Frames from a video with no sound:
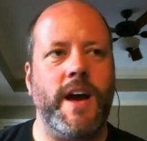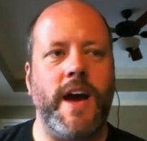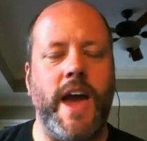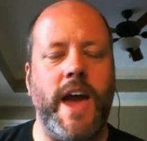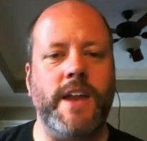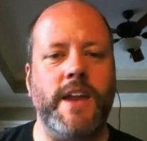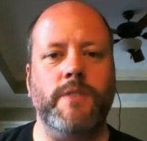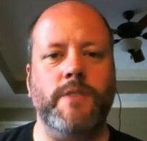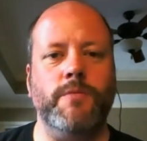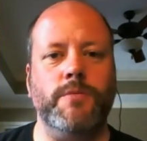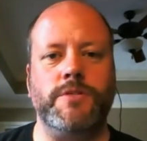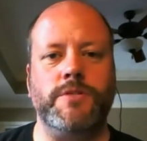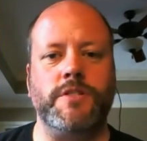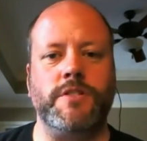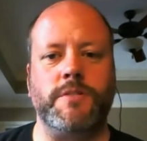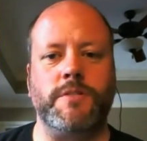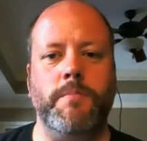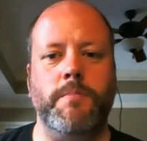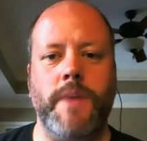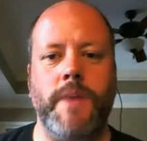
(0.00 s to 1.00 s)
and it will
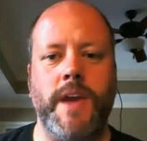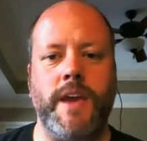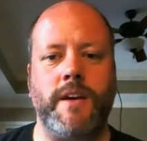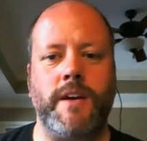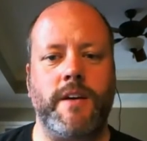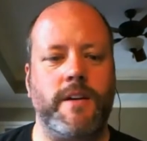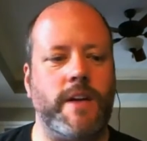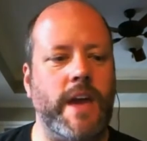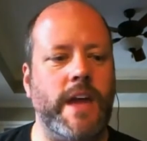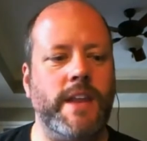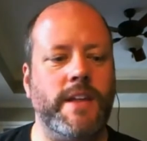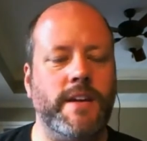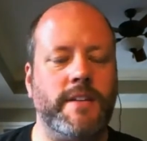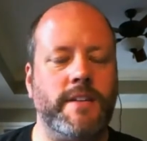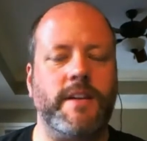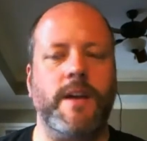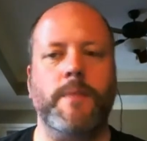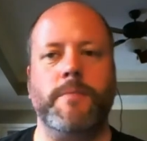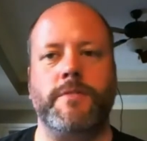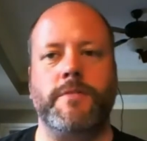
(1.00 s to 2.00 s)
just make any
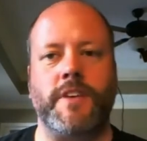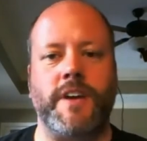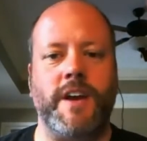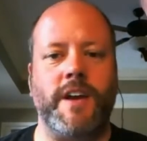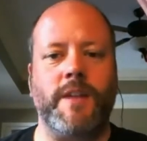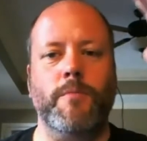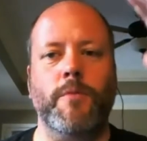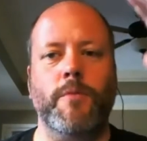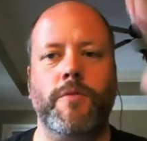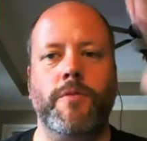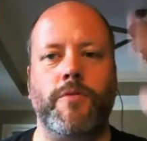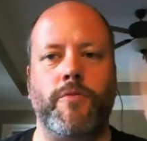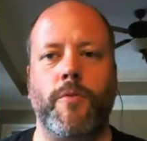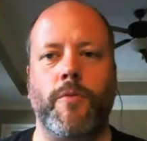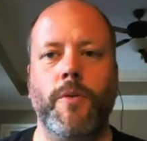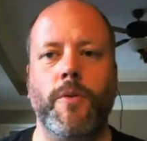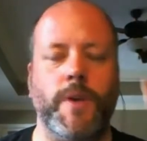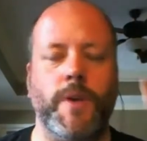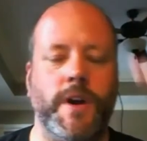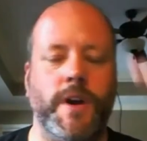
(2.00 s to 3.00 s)
attempts to kind of move
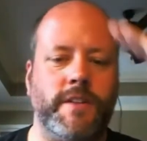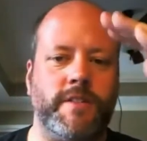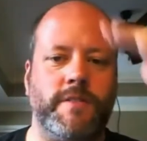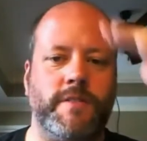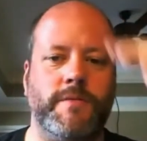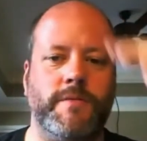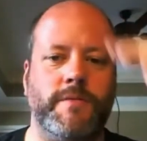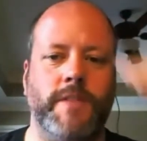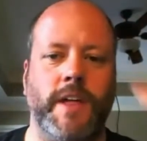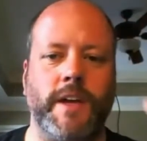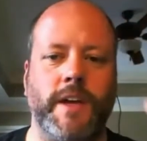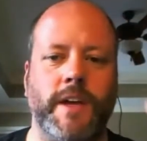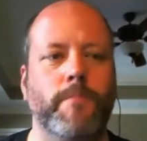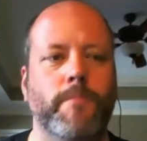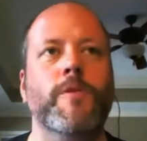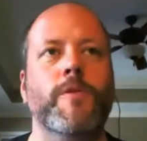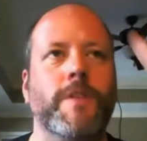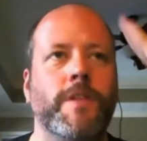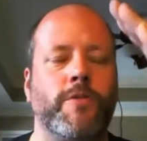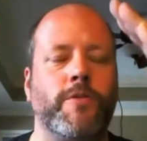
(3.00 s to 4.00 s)
through it like
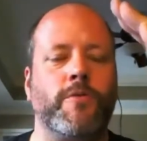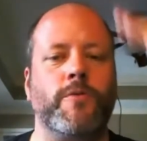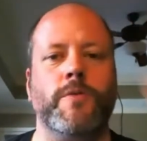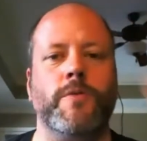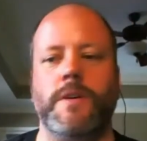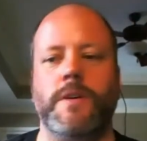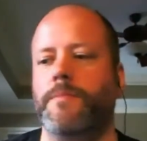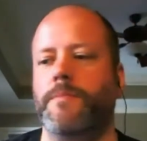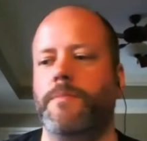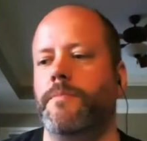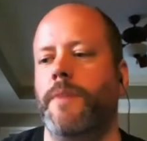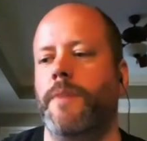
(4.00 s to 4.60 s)
moving through a